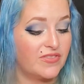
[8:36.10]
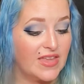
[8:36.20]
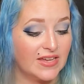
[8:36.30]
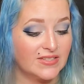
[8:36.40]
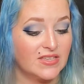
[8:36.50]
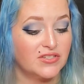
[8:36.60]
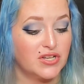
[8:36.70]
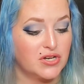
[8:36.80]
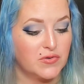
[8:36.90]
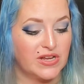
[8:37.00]
next
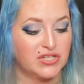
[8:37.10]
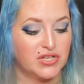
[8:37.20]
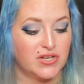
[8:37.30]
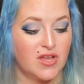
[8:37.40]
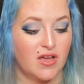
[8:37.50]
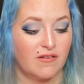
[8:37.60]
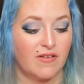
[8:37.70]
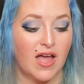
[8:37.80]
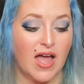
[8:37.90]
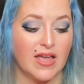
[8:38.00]
generation of
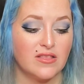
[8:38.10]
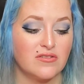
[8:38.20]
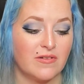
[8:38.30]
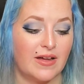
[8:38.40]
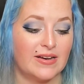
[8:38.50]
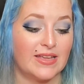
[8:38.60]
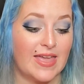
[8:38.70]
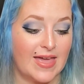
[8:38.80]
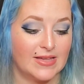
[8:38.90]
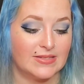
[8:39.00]
hyaluronic
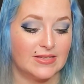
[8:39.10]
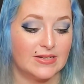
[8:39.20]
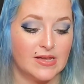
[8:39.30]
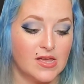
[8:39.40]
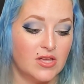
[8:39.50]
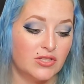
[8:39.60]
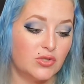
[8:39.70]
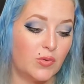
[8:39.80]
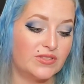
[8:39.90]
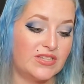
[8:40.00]
acid.
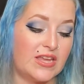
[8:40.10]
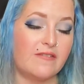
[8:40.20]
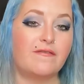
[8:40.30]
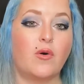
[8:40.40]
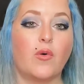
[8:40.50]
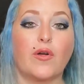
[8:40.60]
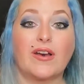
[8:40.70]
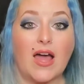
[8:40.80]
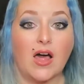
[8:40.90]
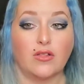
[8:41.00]

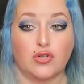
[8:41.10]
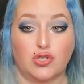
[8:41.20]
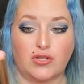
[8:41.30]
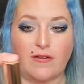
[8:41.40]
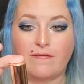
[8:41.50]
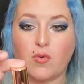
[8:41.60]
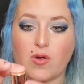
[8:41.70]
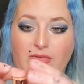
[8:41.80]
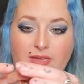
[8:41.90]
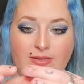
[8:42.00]
$24
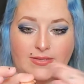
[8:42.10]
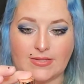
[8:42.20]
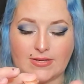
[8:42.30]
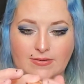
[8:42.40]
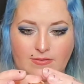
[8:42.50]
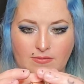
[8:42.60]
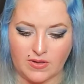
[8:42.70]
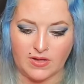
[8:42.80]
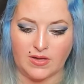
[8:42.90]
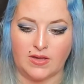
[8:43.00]
for this.
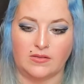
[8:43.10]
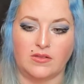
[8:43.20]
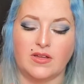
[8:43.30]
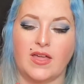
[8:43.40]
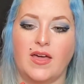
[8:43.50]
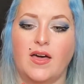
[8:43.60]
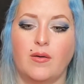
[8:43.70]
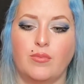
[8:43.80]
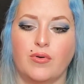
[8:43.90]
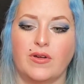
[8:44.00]
Okay, look
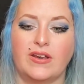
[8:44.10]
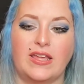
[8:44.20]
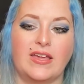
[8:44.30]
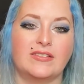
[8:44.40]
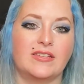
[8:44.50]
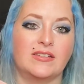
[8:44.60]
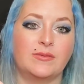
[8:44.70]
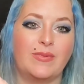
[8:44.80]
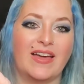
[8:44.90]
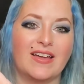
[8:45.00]
how pretty. It
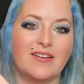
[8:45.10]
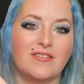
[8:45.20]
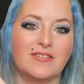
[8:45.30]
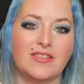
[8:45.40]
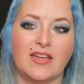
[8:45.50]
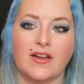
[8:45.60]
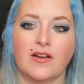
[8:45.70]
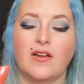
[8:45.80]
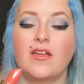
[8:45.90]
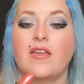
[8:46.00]
says Becca on
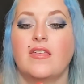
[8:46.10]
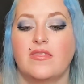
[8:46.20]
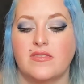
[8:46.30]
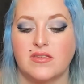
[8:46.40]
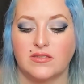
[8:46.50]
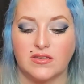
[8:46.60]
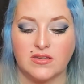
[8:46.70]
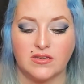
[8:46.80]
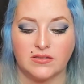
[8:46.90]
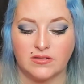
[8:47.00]
there. This
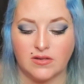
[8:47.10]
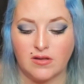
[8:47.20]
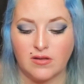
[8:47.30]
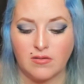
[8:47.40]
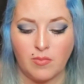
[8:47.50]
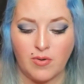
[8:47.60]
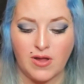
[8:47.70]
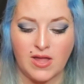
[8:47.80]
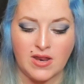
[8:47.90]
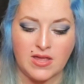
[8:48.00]
is so
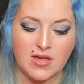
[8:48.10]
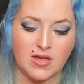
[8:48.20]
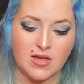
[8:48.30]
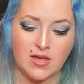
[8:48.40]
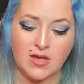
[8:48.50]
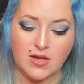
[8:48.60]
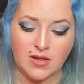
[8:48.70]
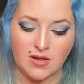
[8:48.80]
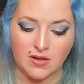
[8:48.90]
pretty.